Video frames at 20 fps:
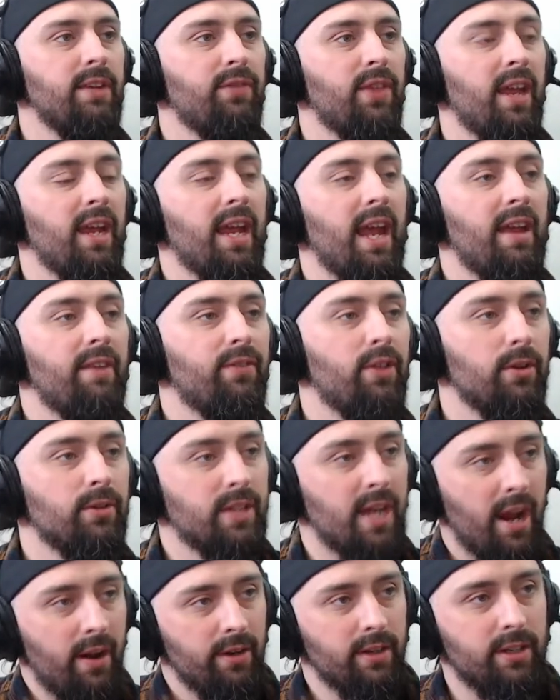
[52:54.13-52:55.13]
if they gave those
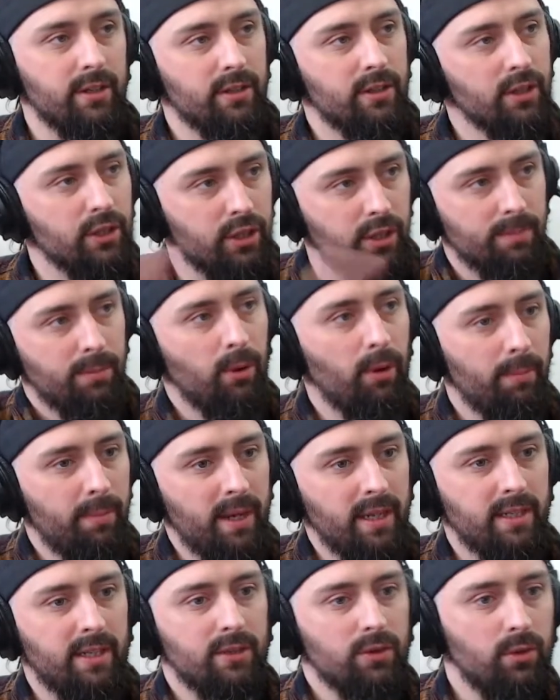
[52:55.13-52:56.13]
characters that support
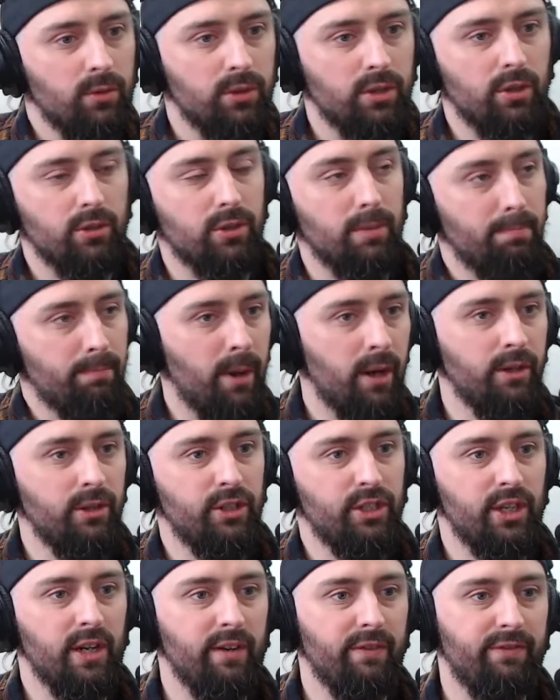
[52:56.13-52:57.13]
pieces also some
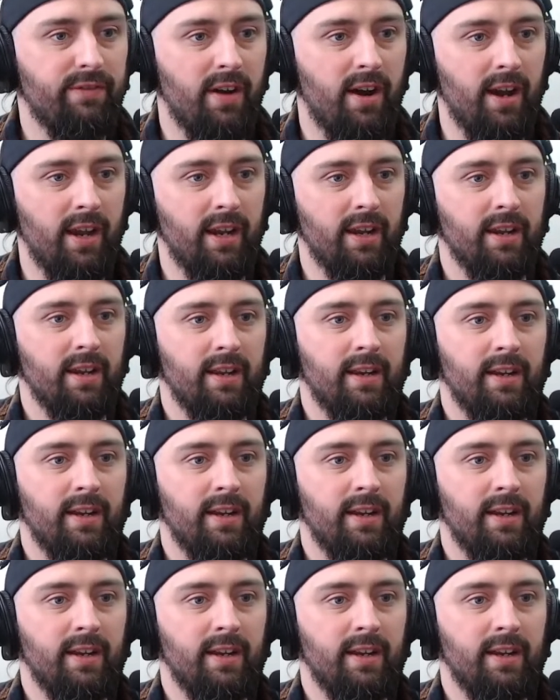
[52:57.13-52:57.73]
punch in a fight.